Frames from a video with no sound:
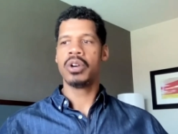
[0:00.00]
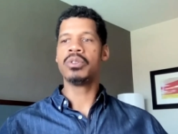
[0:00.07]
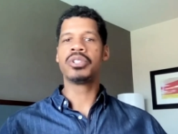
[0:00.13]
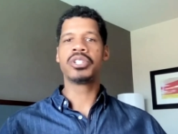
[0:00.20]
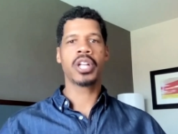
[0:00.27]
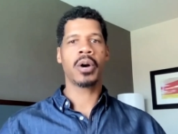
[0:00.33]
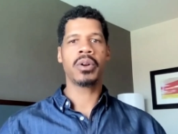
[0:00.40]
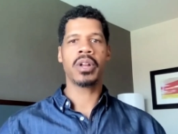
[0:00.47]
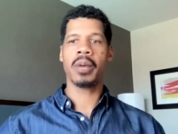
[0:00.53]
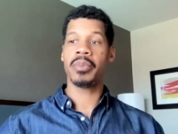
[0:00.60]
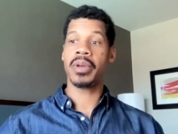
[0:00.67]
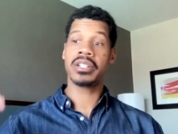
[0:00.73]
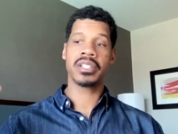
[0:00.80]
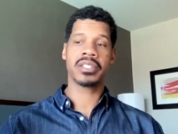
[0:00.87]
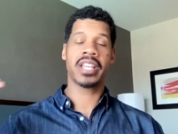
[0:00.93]
who showed
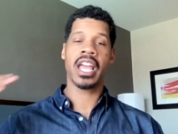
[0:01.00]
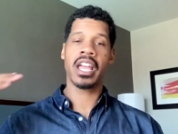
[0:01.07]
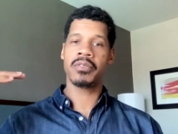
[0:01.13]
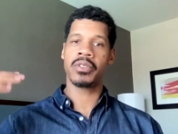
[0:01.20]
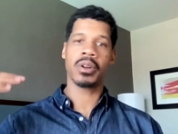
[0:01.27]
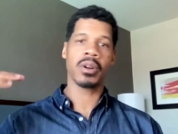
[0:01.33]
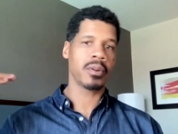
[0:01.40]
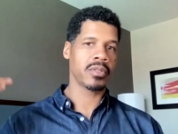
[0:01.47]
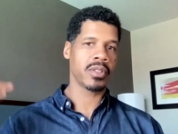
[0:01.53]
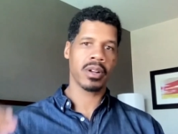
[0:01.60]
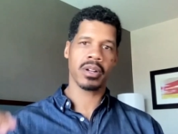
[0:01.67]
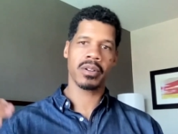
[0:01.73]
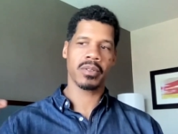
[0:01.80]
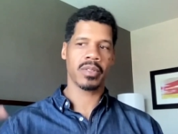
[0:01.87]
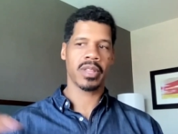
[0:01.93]
up and just gave their,
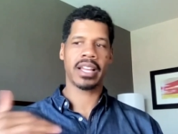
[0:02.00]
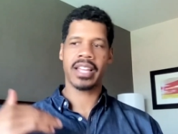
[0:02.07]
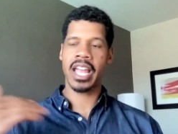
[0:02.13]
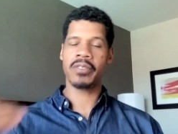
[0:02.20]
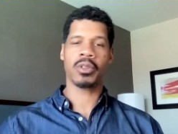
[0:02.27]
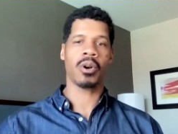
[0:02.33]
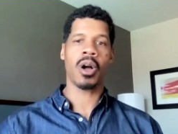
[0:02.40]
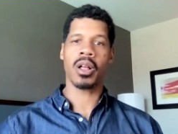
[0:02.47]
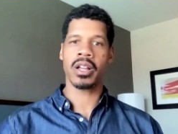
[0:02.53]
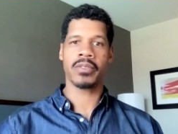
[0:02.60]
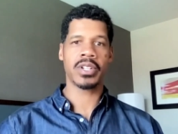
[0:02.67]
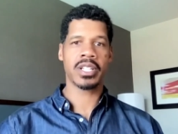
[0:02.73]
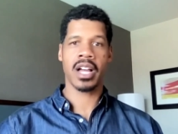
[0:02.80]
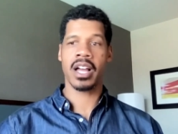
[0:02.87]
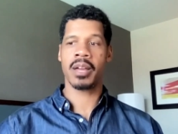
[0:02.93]
their, like gave their all
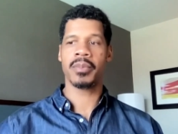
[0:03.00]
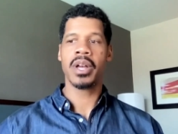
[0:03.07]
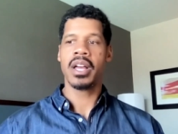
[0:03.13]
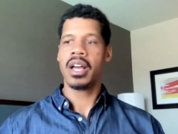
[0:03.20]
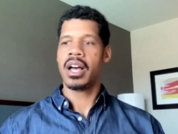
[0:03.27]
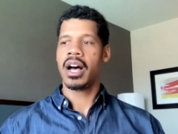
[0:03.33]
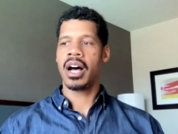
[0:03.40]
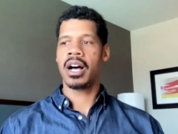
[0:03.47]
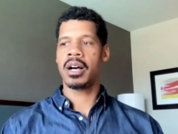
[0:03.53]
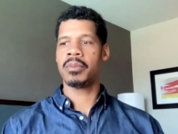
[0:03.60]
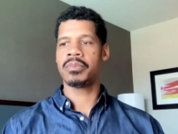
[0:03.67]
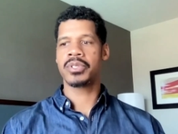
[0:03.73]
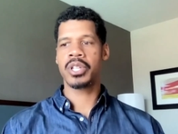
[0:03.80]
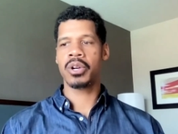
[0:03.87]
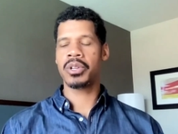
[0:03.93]
every time.
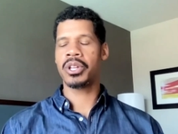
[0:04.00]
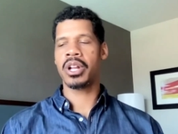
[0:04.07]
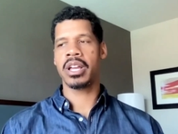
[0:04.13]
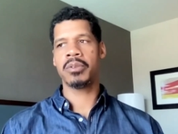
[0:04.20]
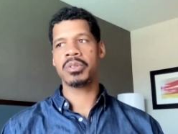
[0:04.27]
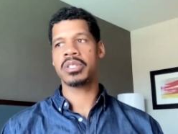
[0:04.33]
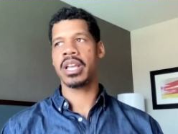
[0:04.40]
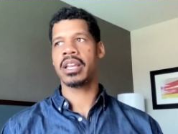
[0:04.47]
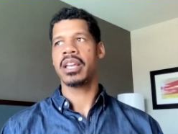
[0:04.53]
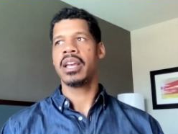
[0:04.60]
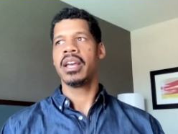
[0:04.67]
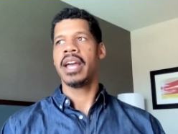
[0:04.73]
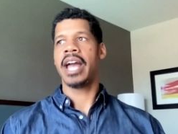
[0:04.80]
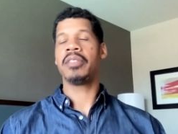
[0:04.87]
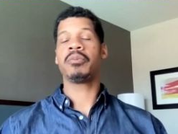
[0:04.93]
Um, so, you know, it was like,
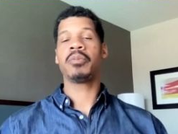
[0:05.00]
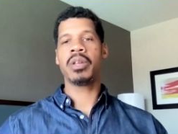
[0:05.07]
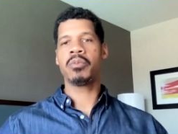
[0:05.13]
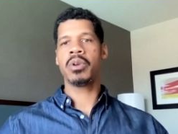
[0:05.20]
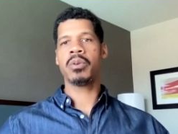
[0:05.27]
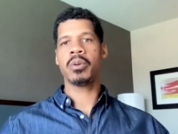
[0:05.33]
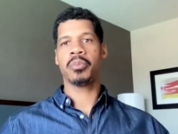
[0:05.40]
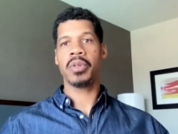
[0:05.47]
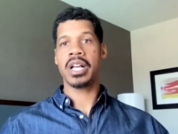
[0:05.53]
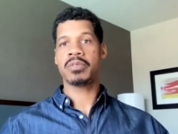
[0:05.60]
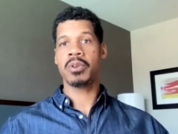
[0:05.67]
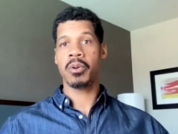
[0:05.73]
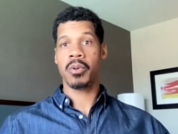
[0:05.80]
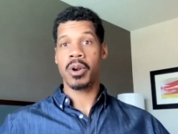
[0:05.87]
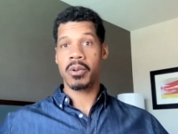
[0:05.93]
and, and we were
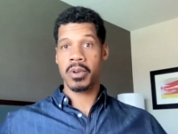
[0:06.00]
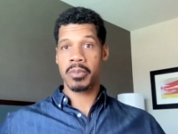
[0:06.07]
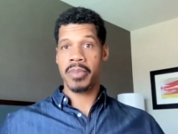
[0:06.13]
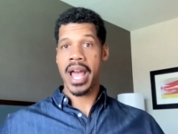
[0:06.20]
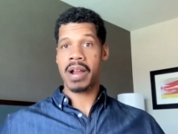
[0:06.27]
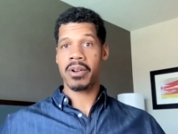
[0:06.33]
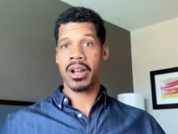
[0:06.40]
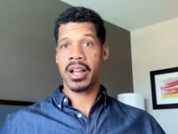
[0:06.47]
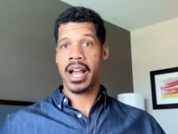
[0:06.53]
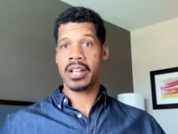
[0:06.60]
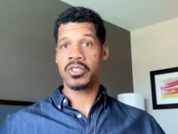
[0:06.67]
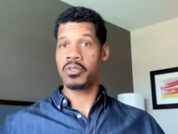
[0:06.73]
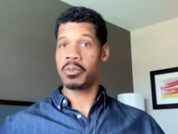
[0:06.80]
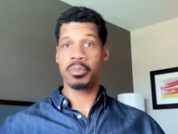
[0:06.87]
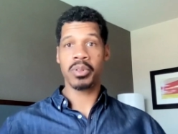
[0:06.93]
blessed. We were working with background
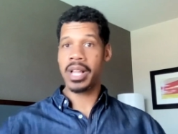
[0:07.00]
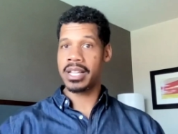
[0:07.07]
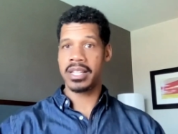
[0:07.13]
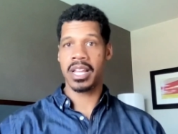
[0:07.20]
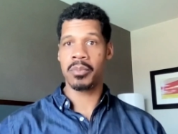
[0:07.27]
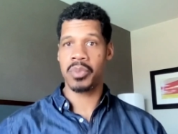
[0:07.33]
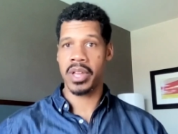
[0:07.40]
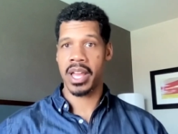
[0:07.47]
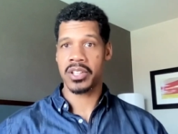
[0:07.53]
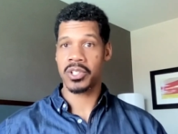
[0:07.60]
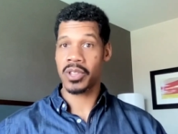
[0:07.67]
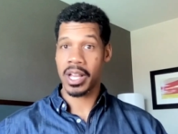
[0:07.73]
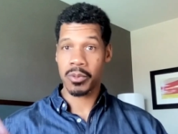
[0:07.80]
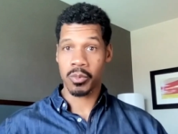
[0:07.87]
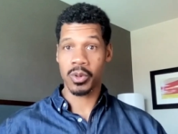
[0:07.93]
guys who had played in the
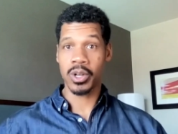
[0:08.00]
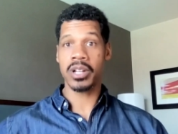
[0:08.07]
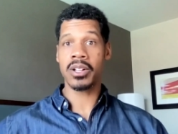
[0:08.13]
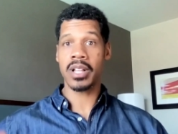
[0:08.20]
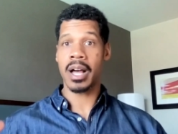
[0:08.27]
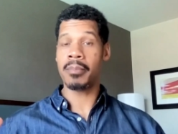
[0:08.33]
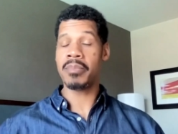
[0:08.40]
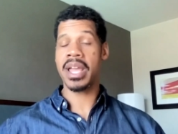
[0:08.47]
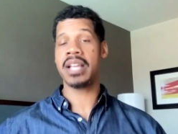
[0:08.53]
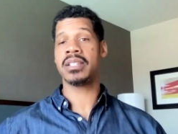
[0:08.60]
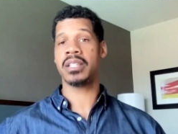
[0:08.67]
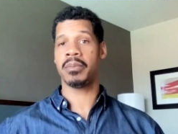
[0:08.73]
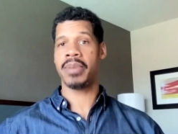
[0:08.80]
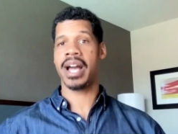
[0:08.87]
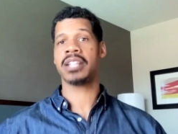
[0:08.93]
NBA. So like real
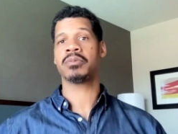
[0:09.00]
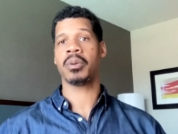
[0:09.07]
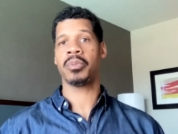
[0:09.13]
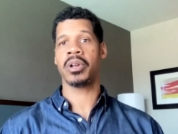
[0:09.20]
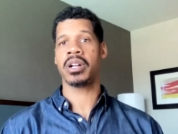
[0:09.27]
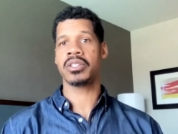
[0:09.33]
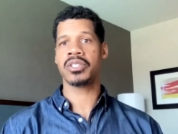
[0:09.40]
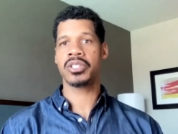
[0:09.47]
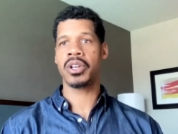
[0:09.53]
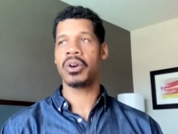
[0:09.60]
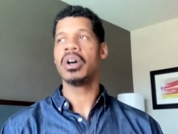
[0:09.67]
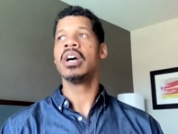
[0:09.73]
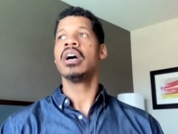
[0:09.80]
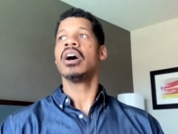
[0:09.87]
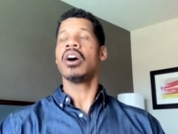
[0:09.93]
amazing basketball players. And
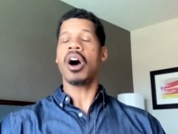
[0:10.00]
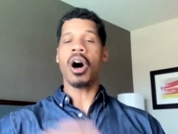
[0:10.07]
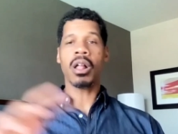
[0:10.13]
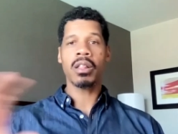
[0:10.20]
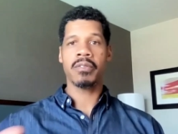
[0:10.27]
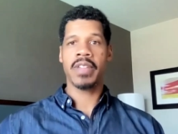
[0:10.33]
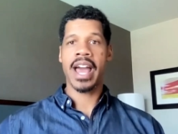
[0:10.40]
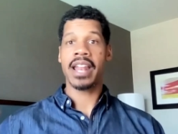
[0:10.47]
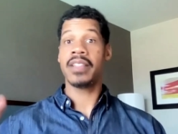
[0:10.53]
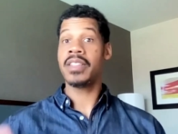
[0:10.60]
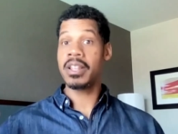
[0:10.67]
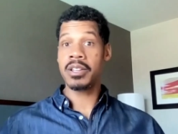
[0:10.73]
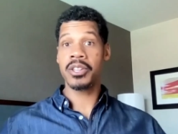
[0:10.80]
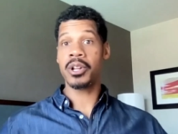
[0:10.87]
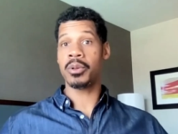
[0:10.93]
so all of that.
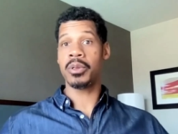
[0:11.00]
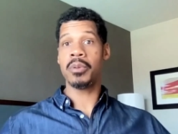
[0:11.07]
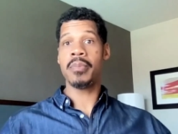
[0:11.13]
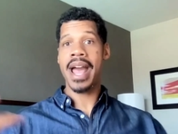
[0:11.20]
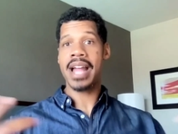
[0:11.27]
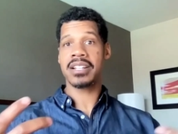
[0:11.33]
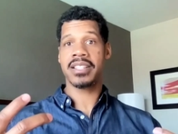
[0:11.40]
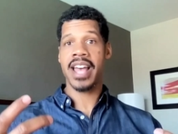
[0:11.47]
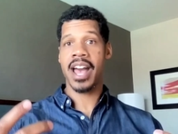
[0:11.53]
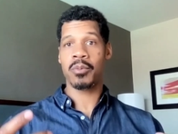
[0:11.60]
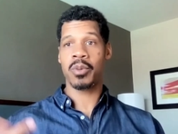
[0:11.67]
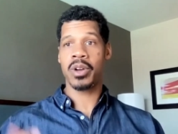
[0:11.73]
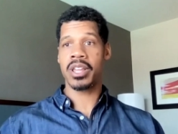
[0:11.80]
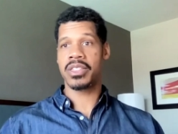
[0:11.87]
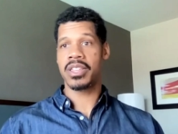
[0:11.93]
And then, you know, you match
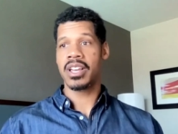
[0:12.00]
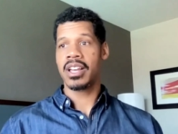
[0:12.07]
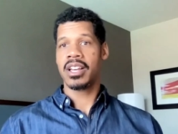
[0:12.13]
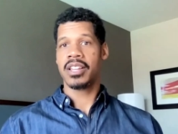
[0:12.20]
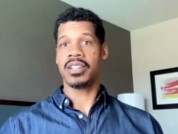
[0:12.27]
that with,